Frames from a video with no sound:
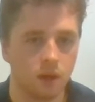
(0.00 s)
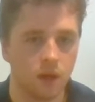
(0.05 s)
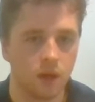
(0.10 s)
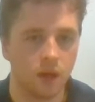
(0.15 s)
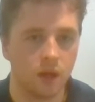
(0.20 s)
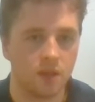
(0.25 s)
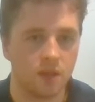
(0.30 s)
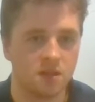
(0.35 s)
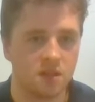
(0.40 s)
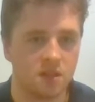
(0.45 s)

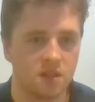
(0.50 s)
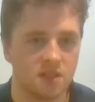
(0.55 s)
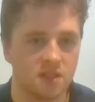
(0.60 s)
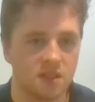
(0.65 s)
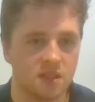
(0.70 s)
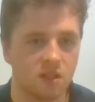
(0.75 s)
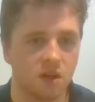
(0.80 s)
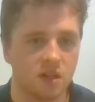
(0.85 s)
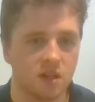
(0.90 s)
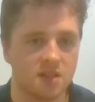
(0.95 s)
As you can
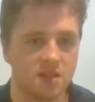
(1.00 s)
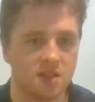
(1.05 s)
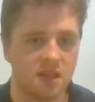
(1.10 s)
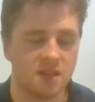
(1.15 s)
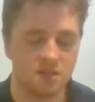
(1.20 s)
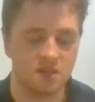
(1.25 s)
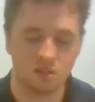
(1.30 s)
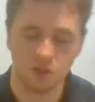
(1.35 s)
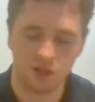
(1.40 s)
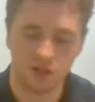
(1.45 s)
see, Lockie's
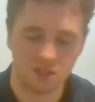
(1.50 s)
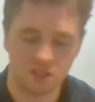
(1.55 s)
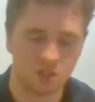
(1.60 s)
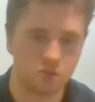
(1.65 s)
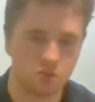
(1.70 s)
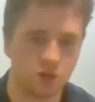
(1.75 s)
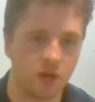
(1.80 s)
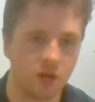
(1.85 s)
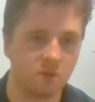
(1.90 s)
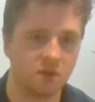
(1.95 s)
head is nice and
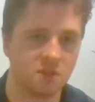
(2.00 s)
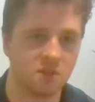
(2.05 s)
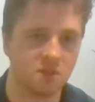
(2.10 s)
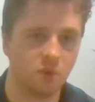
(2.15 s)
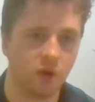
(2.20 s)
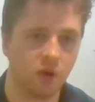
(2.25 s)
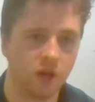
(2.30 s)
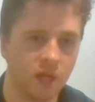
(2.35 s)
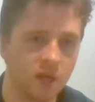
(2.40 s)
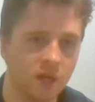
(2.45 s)
straight with his
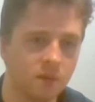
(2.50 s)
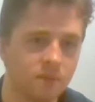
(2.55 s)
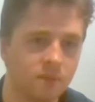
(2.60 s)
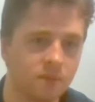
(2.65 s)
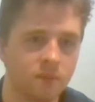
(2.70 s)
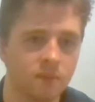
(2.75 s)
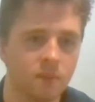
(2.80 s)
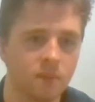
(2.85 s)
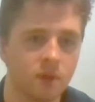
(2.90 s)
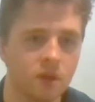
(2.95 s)
body.
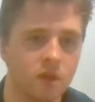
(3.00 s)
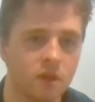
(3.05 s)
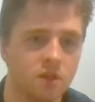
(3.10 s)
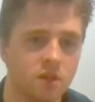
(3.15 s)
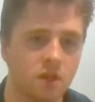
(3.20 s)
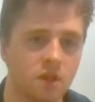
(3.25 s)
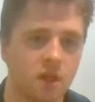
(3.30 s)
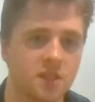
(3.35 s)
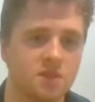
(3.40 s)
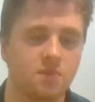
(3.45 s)

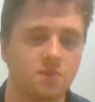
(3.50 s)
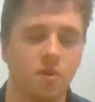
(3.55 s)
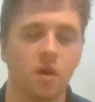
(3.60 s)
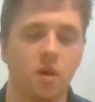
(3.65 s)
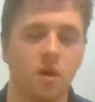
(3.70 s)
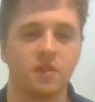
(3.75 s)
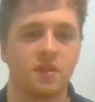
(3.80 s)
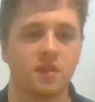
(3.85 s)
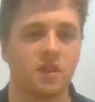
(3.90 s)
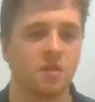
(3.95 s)
So that's the
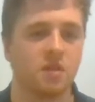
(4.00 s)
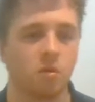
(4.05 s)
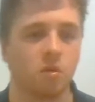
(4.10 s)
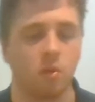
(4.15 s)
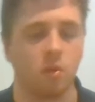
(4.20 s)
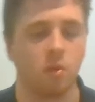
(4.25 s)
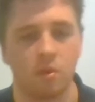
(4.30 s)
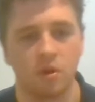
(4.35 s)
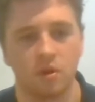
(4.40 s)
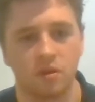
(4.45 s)
perfect thing with
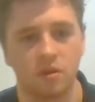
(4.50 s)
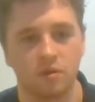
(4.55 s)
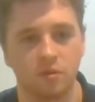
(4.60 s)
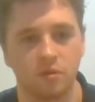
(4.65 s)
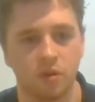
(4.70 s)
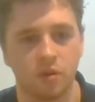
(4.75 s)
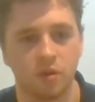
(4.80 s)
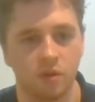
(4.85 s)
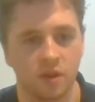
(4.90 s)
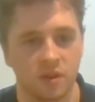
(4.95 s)
what we're looking
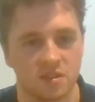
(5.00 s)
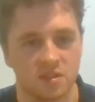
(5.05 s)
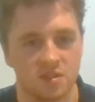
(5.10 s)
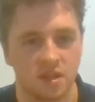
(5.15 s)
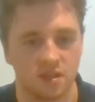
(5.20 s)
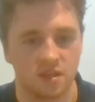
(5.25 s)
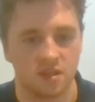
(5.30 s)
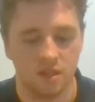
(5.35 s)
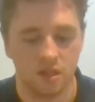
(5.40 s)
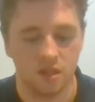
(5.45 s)
for in this
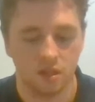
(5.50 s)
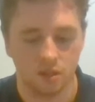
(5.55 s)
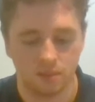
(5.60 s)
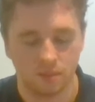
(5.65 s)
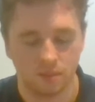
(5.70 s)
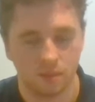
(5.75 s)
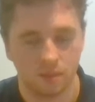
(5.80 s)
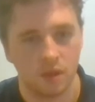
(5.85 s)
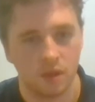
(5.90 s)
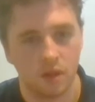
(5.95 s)
technique.
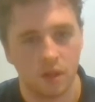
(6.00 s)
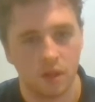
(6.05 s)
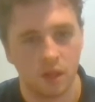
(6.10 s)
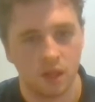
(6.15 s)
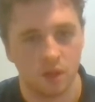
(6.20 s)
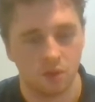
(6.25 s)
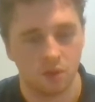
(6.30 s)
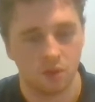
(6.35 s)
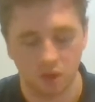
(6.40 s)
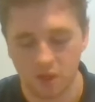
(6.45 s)

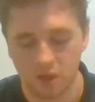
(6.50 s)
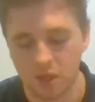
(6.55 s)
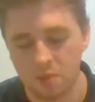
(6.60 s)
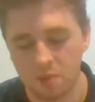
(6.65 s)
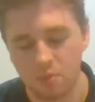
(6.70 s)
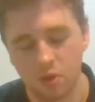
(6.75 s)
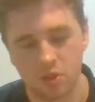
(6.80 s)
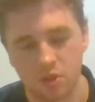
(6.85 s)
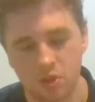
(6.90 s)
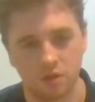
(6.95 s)
We're going to keep
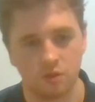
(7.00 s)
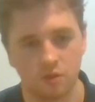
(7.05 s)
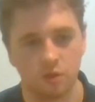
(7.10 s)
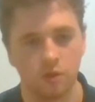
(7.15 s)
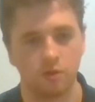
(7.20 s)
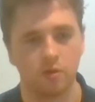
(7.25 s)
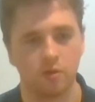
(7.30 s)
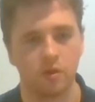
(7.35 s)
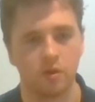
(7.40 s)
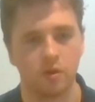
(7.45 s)
pushing
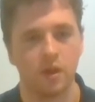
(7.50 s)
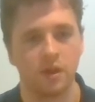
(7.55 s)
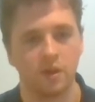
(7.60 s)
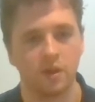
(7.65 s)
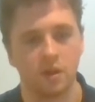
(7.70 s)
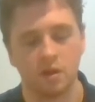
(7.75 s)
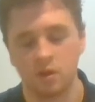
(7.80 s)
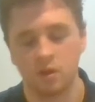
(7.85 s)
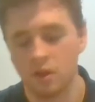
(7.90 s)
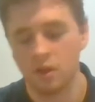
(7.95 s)
through for
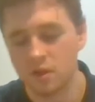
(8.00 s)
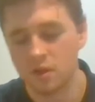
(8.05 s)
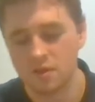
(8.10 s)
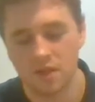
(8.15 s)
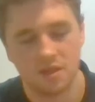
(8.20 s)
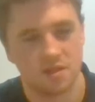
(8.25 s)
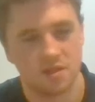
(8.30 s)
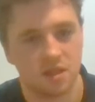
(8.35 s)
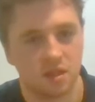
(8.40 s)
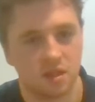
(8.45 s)
another
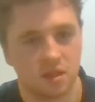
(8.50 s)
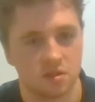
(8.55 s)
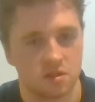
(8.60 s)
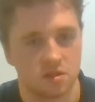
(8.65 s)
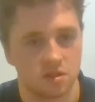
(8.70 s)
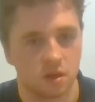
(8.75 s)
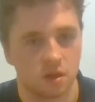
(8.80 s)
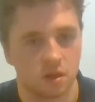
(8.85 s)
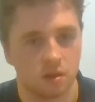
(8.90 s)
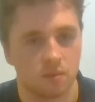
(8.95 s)
10 seconds or so.